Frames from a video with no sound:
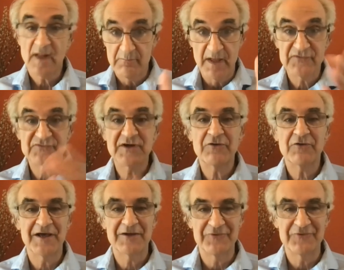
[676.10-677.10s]
Mass General
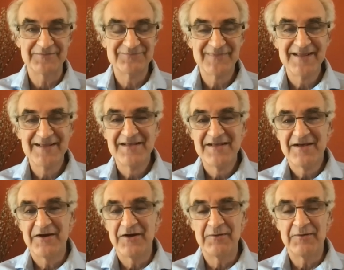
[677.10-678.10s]
had one,
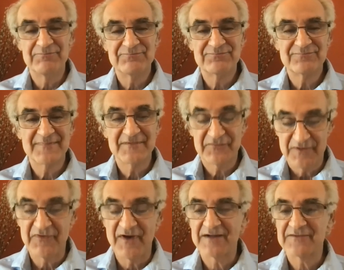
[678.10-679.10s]
um, in
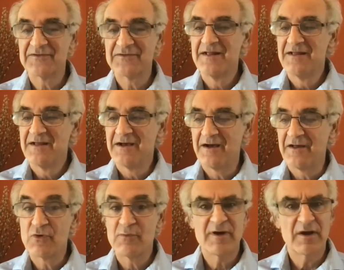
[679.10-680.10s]
fact. Uh,
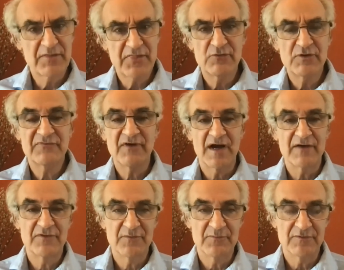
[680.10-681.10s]
there were about 35
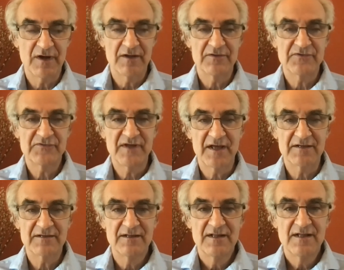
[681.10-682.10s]
of them around the state.
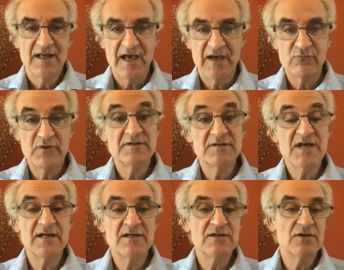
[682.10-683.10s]
And within
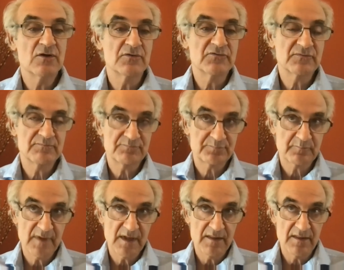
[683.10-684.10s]
10 years,
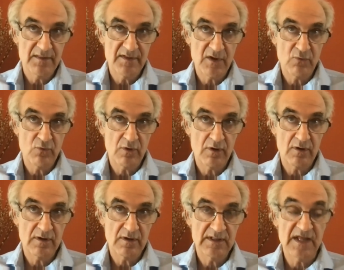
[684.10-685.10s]
there
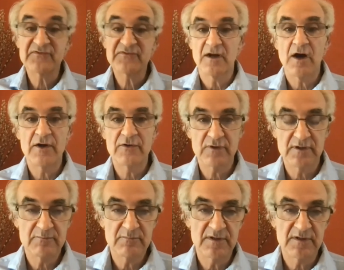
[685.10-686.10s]
were less than
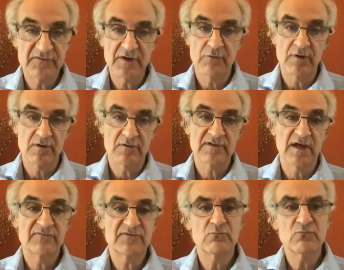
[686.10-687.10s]
100 incinerators
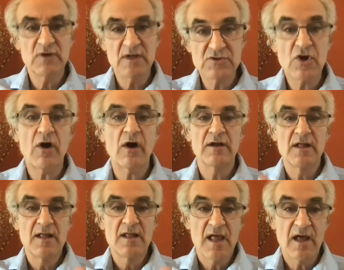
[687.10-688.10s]
left. And we had taught
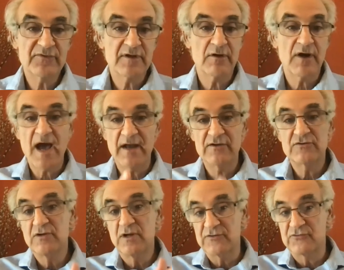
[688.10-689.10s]
healthcare how to
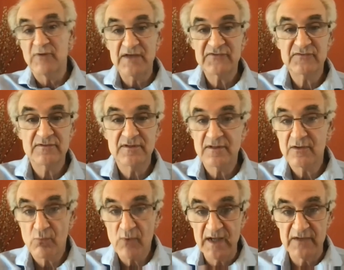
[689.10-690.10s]
address
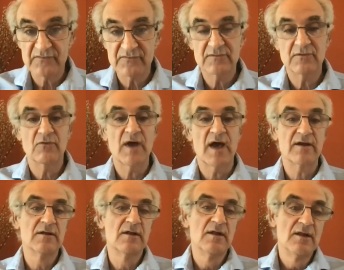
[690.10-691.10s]
their waste, you know, how
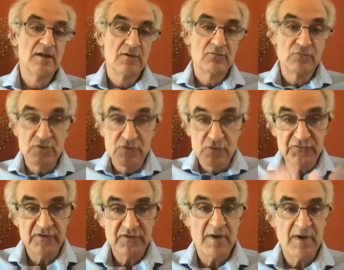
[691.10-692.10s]
to reduce
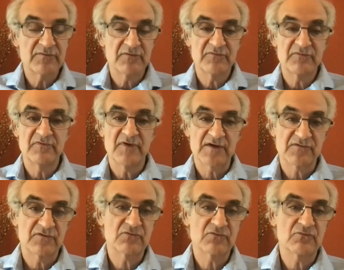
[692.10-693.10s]
the amount of
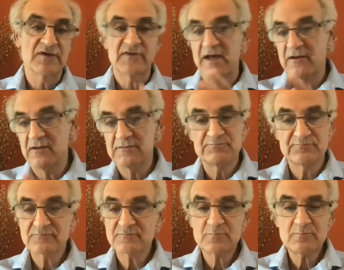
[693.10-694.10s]
infectious waste, how to
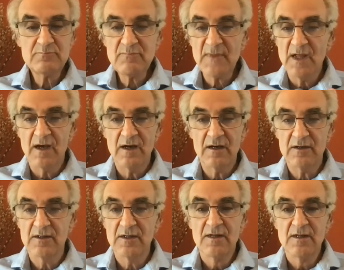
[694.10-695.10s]

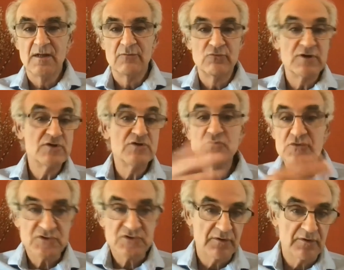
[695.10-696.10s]
uh, reuse
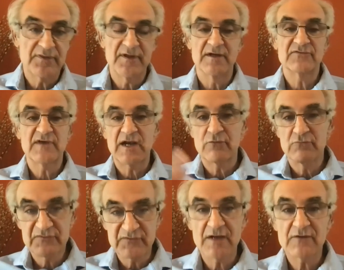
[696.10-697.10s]
certain things, how to
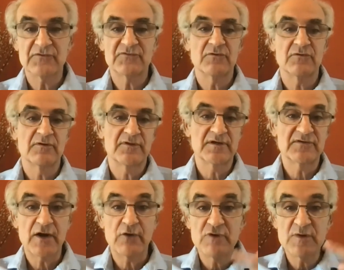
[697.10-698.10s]
recycle certain things,
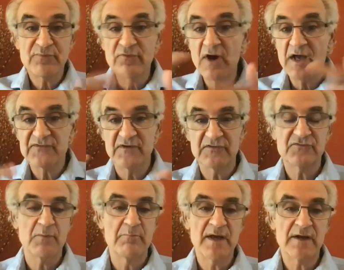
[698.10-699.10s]
how to reprocess
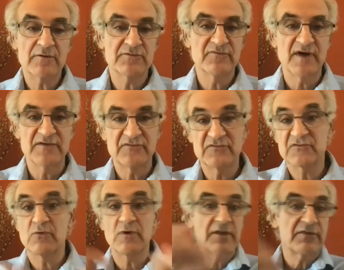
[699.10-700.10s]
some medical devices
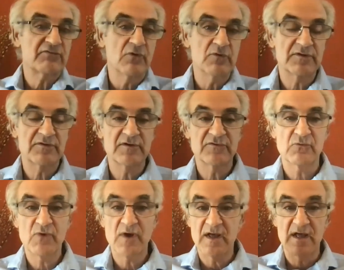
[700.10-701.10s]
so we're not throwing things
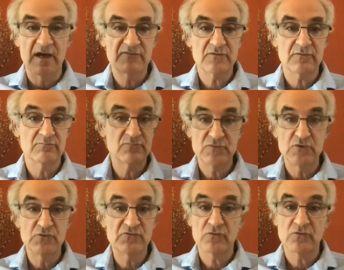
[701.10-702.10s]
away after
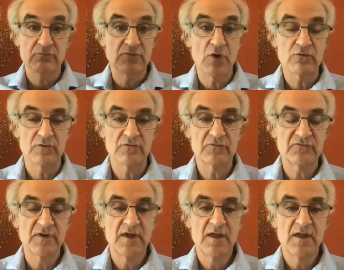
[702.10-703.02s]
use or no use,